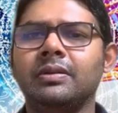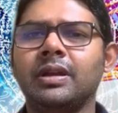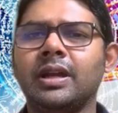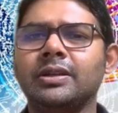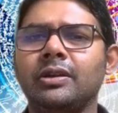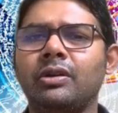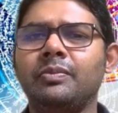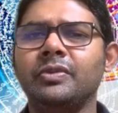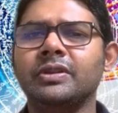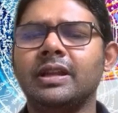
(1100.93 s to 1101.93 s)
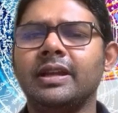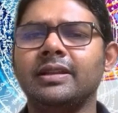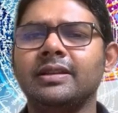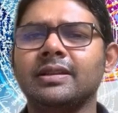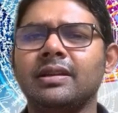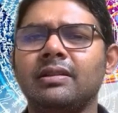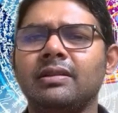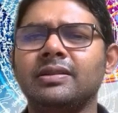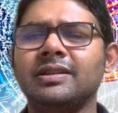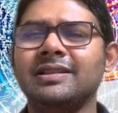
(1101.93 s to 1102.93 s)
Actually, almost like this color,
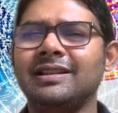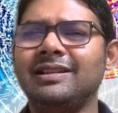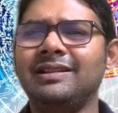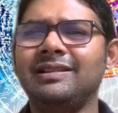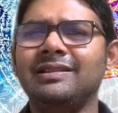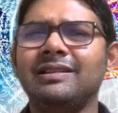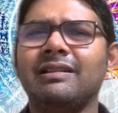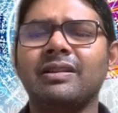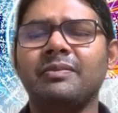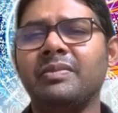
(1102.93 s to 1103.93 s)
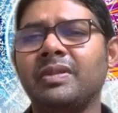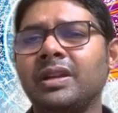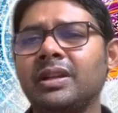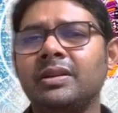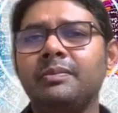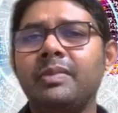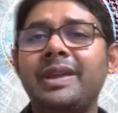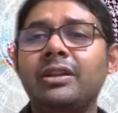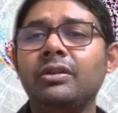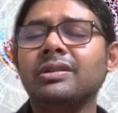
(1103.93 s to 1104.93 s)
just a little darker. Maybe
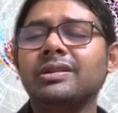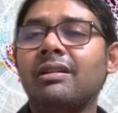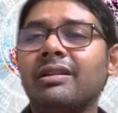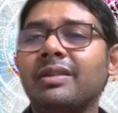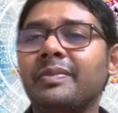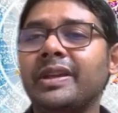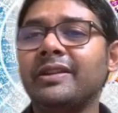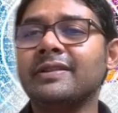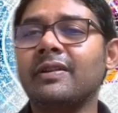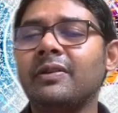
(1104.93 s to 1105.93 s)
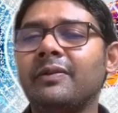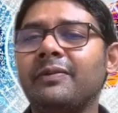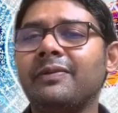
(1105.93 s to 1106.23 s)
it looked darker because of